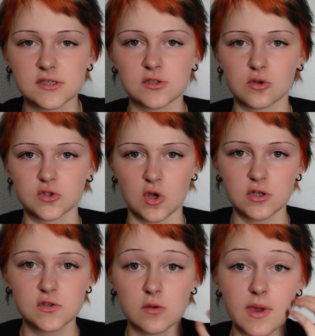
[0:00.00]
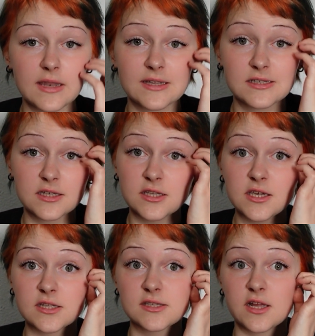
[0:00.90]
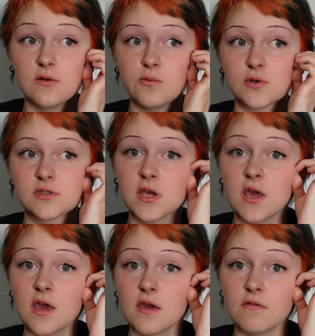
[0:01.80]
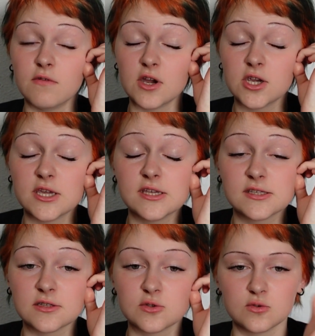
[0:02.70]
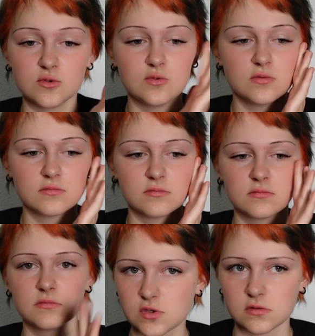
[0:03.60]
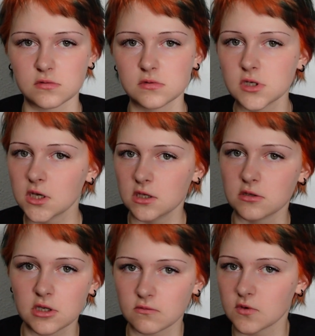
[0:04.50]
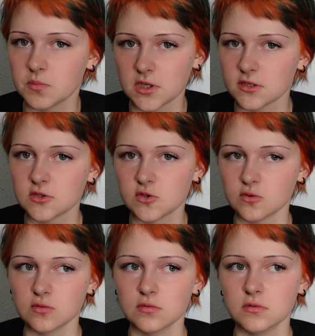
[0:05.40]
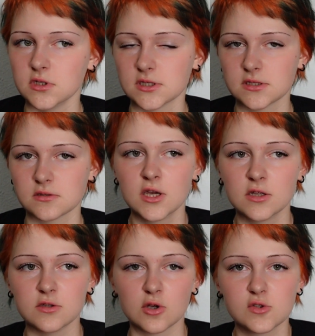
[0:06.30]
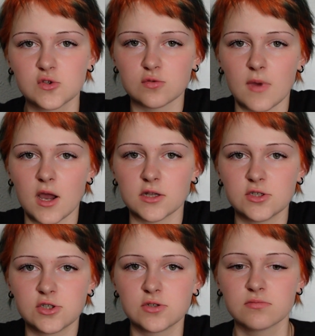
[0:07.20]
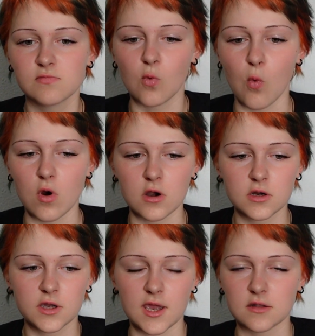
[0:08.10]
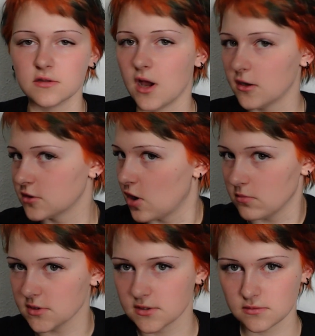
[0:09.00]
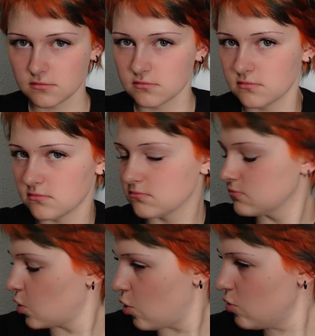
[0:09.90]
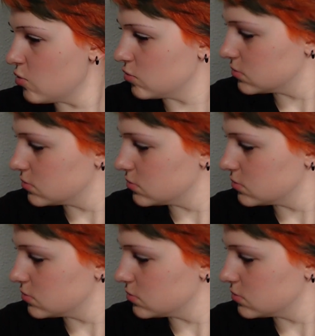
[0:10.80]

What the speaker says: Looks awesome, and the technique itself was very easy to do, so you can repeat it too. It's not too much work, and the outcome is cool.